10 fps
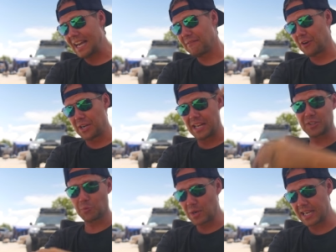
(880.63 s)
that very
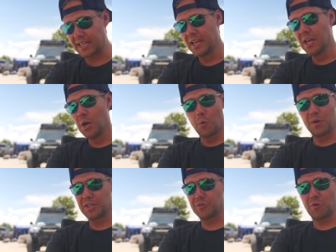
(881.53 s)
next week,
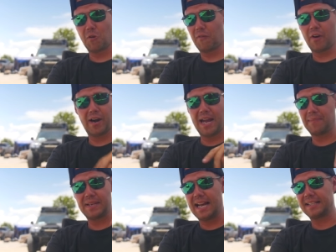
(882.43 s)
we drove our
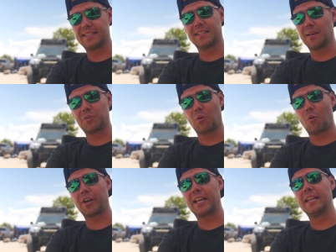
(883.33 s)
happy asses up to
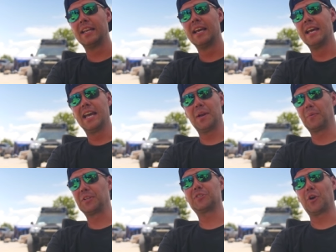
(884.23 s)
Oregon
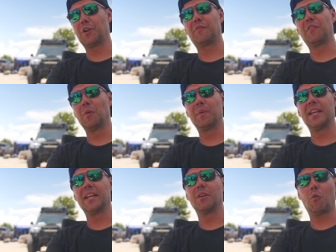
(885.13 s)
and we started
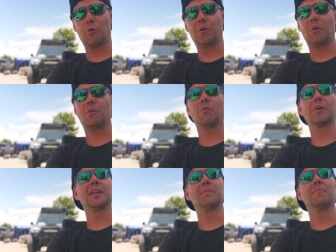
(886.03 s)
filming at or
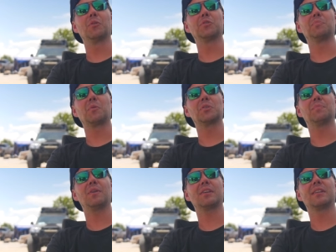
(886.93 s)
Oregon
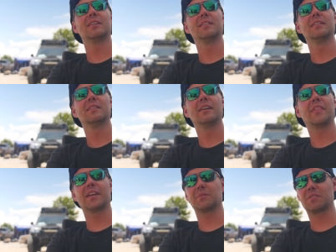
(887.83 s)
Motorsports Park,
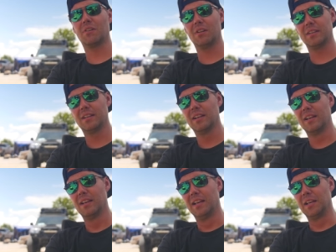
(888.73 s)
I think it was called.
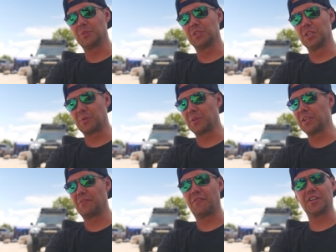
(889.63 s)
It was
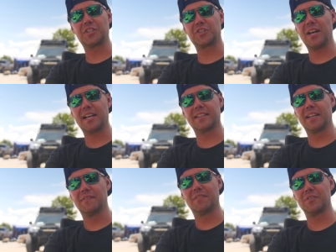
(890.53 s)
literally the funnest track that
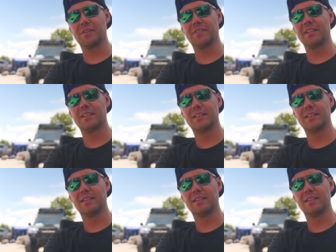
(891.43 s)
I've ever driven.